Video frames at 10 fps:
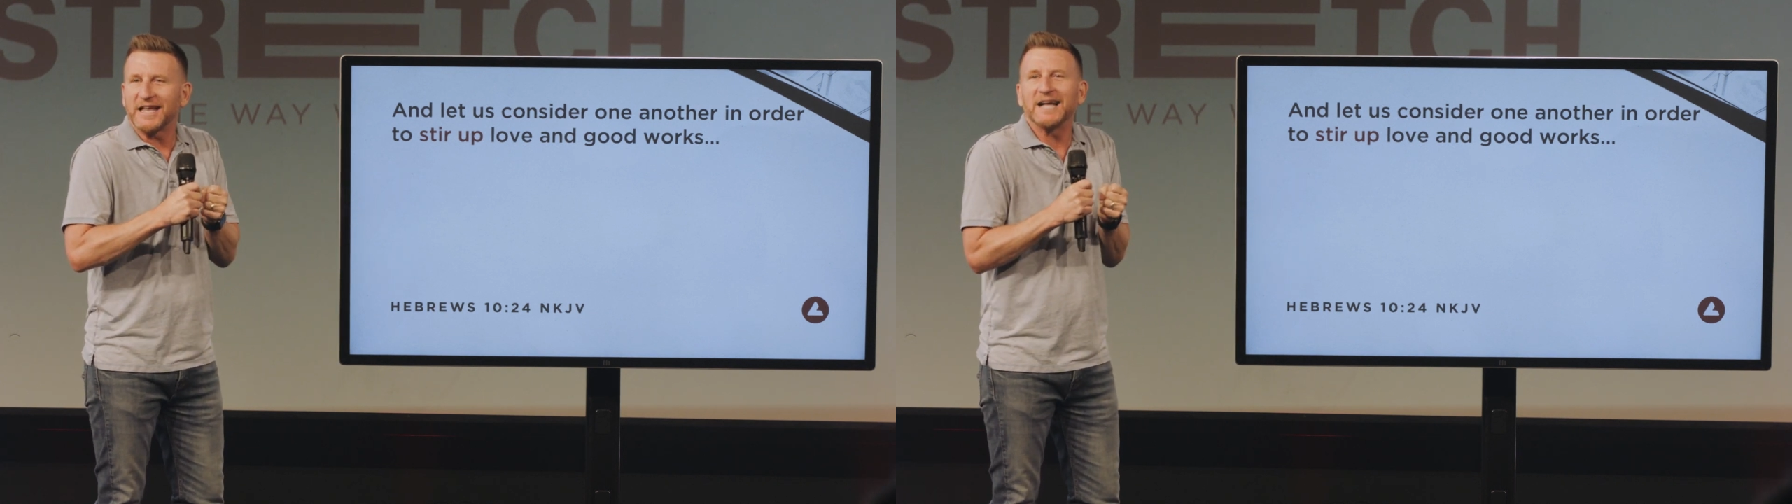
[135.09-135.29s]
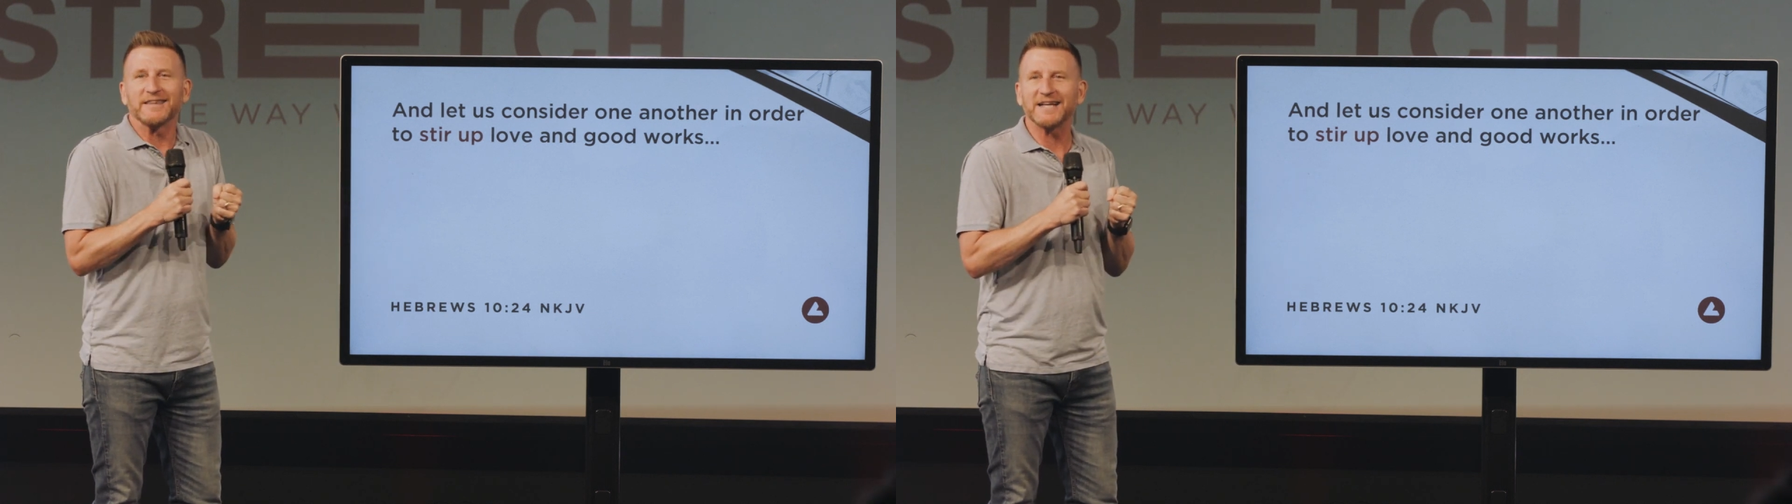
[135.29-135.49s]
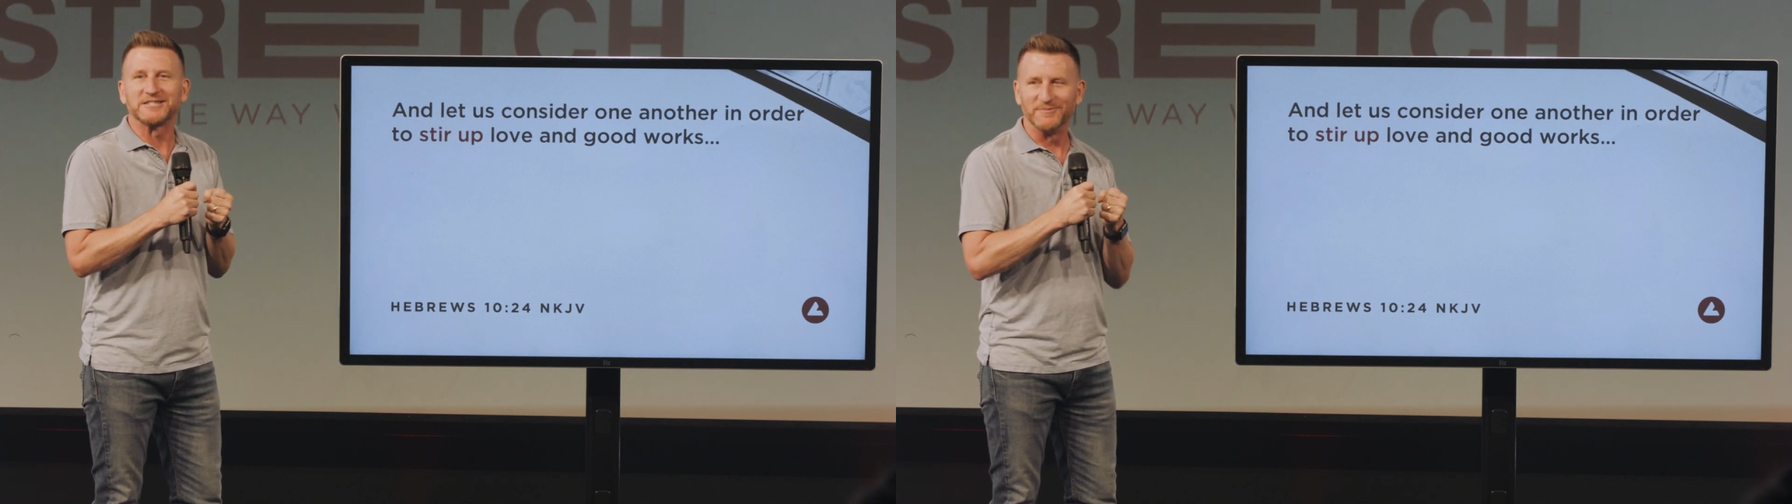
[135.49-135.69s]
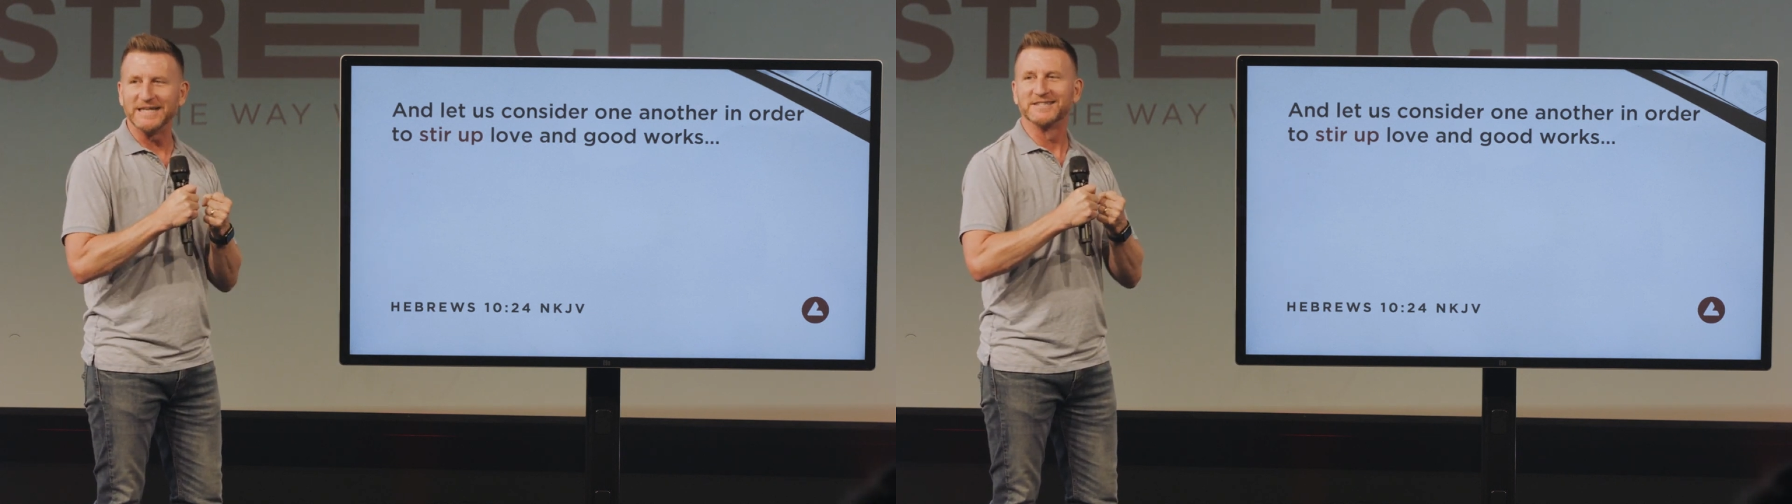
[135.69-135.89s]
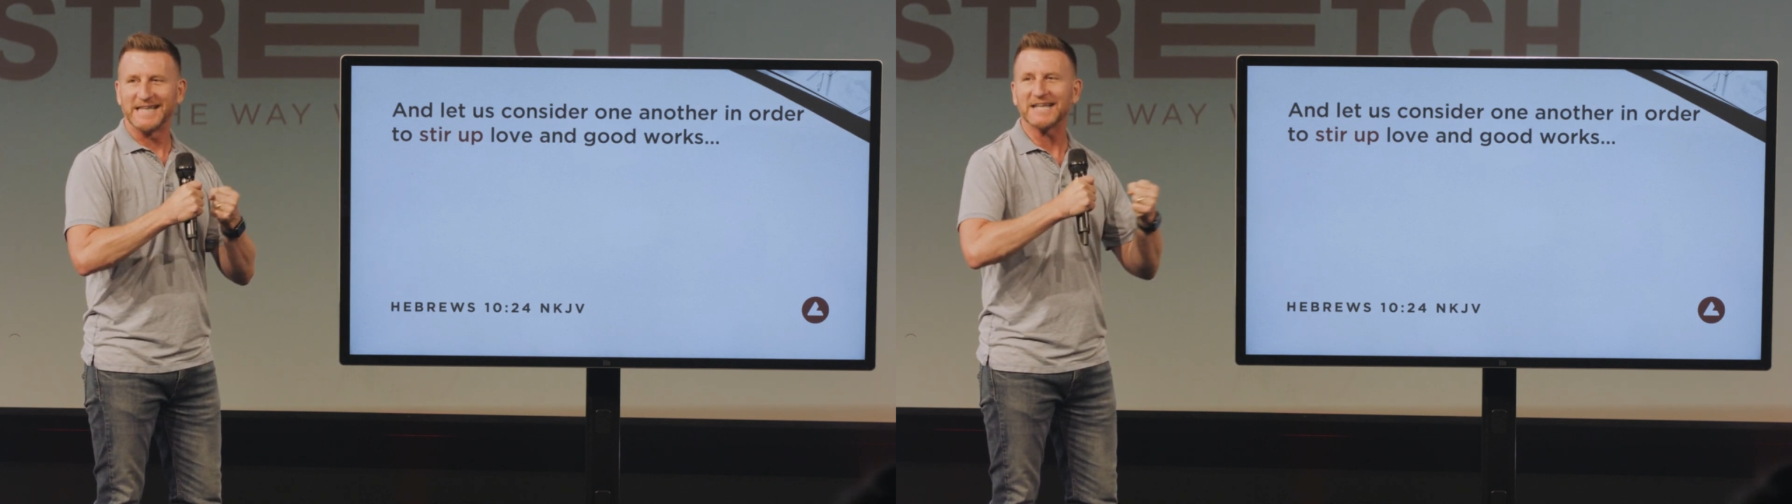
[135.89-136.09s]
that, that to
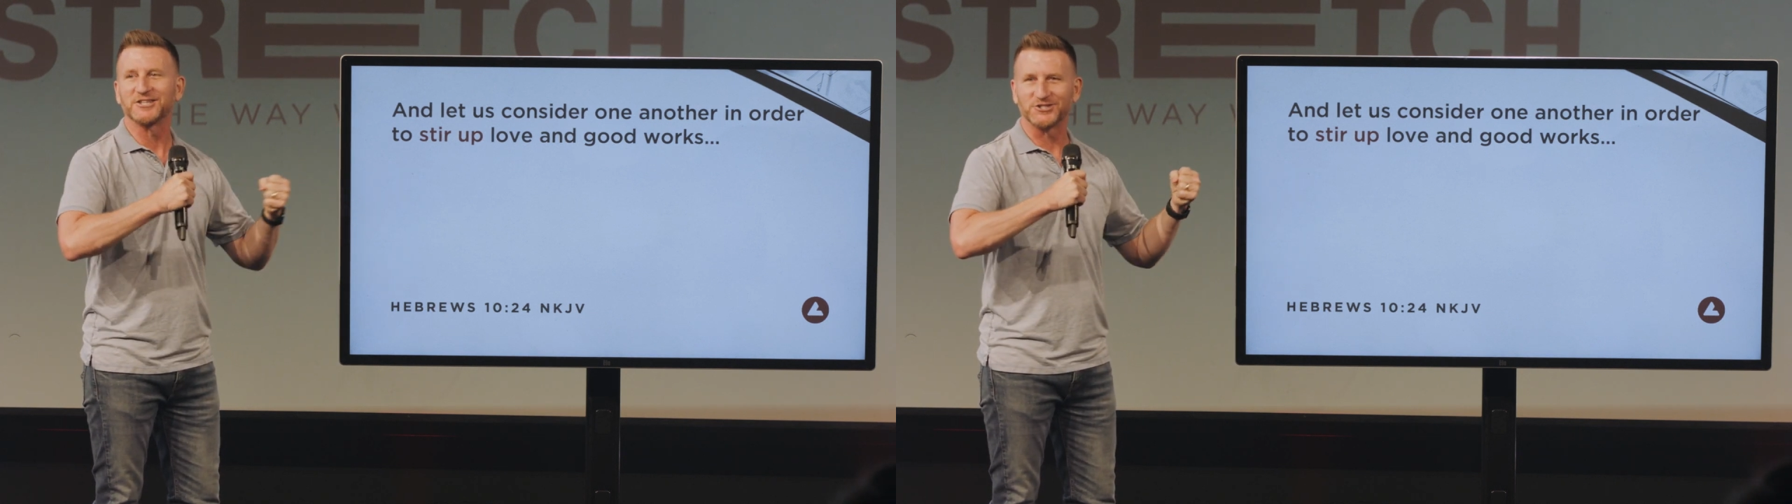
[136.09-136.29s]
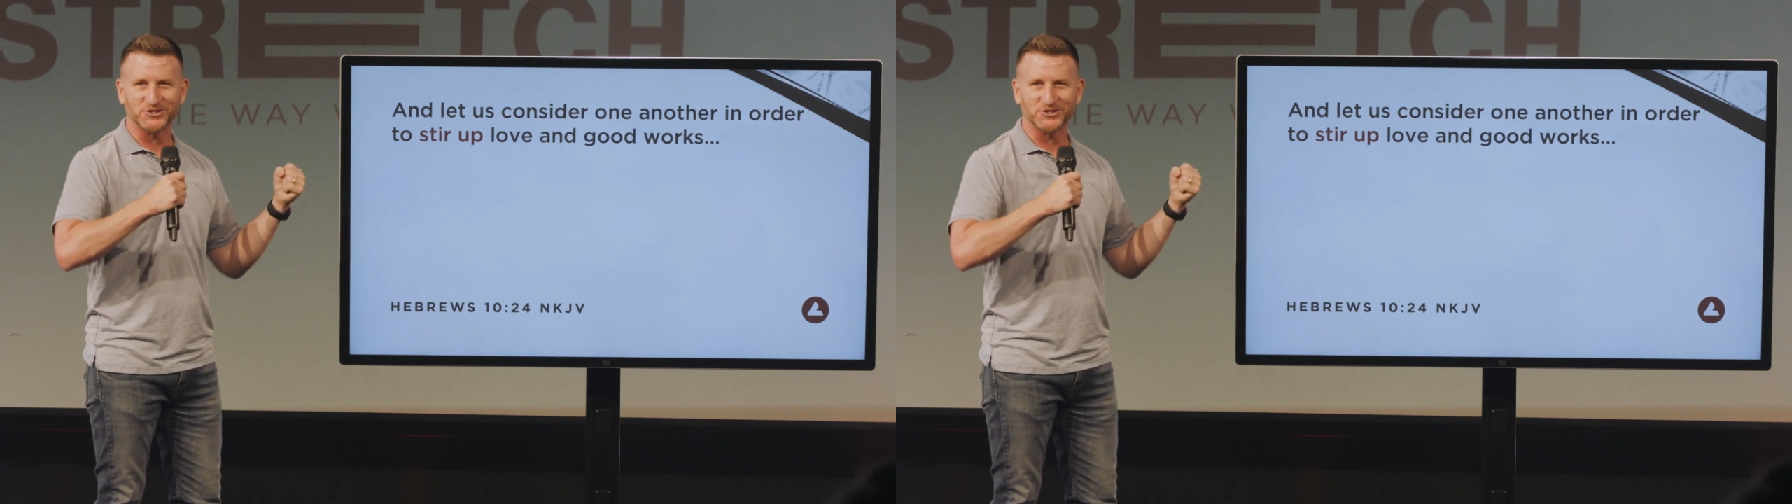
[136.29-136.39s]
me is that's a